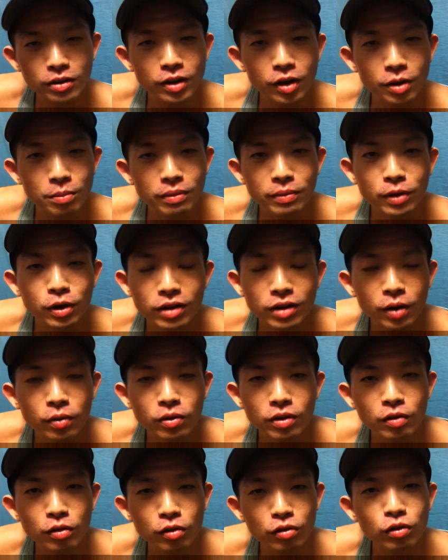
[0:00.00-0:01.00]
to tell him
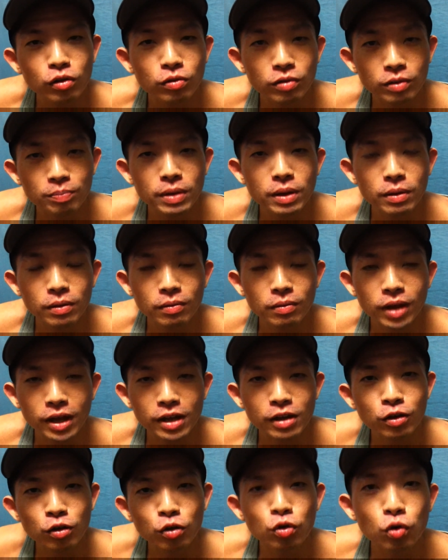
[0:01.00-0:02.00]
because he's
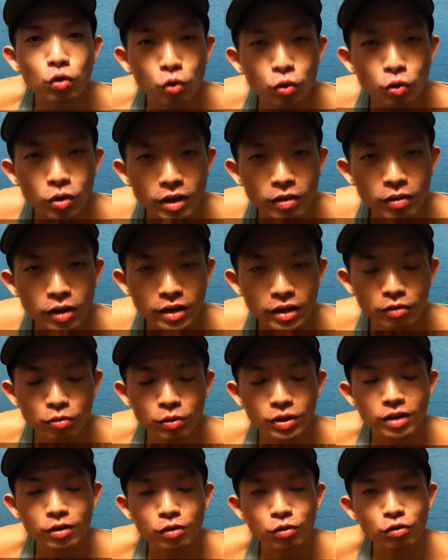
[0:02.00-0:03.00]
like you. That's why I
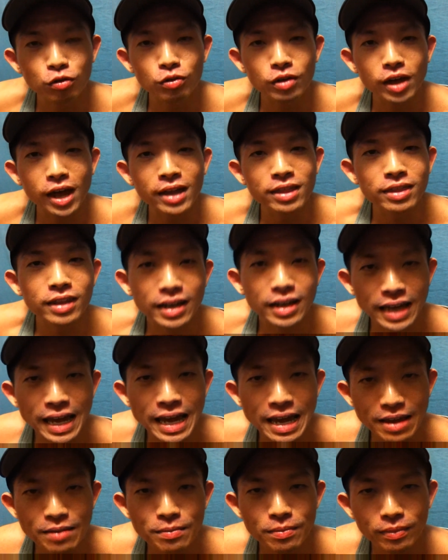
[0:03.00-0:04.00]
just wanted to end the
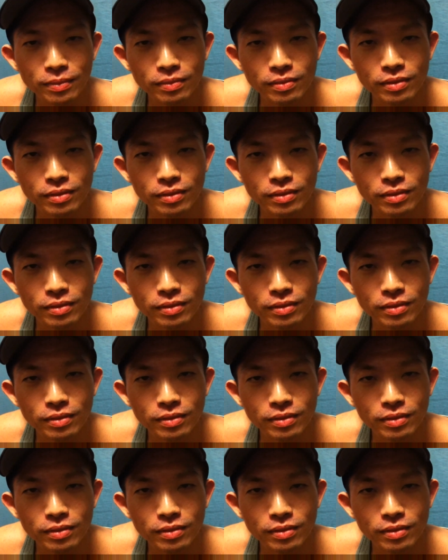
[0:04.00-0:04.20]
game.